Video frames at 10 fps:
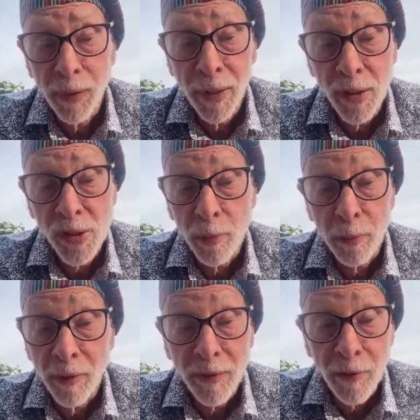playing some
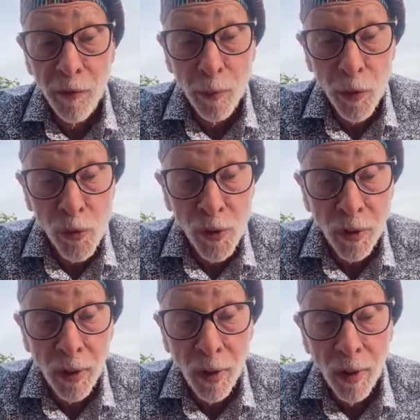of my favorite
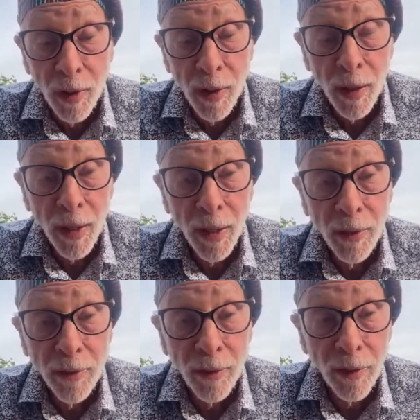music
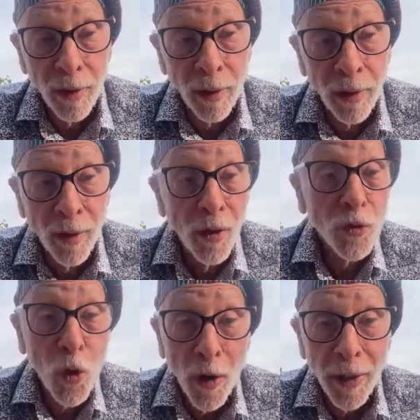and
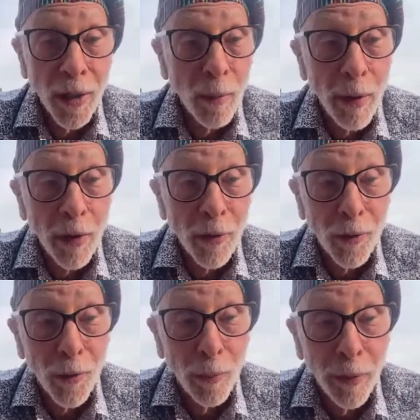talking about it
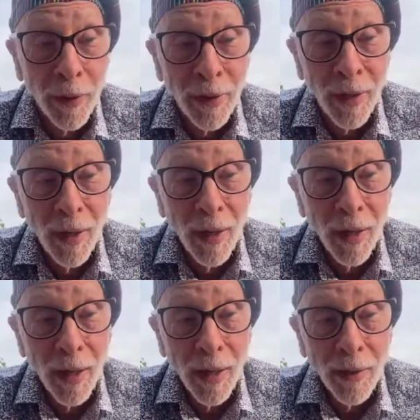a little bit.
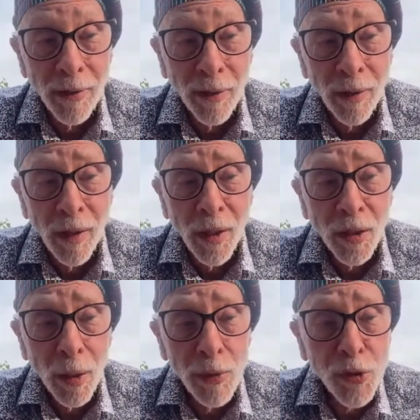And
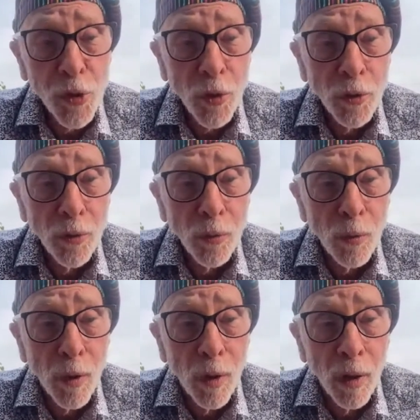let me show
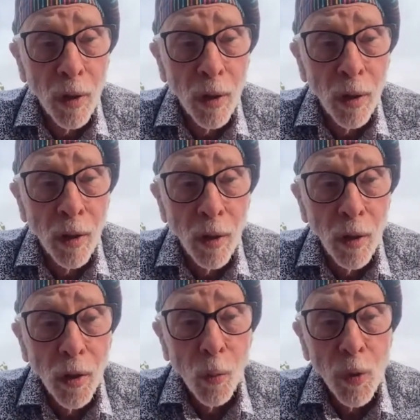you
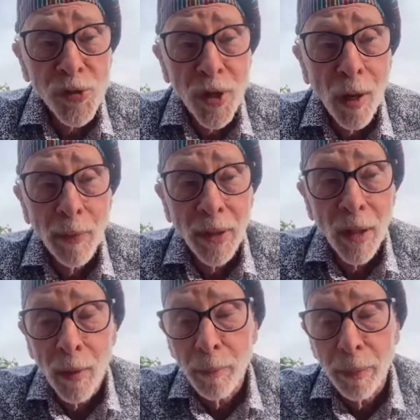what's
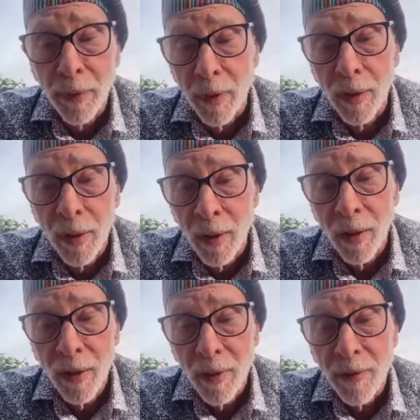coming up
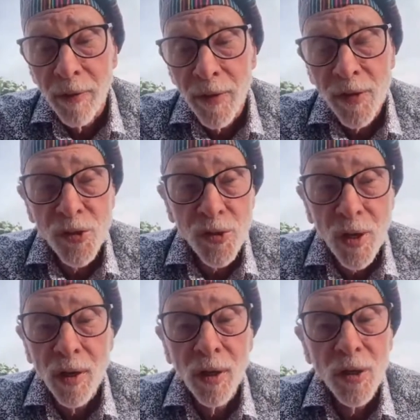
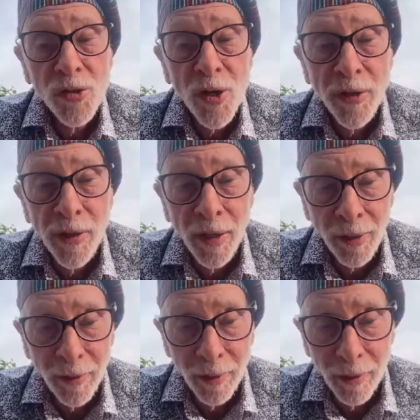this
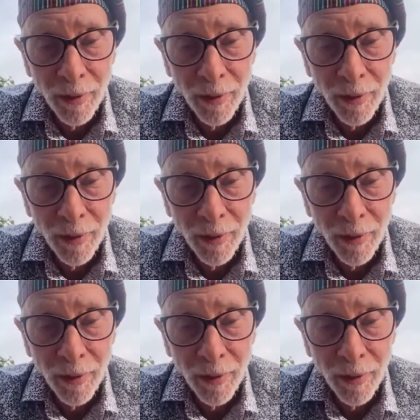Sunday.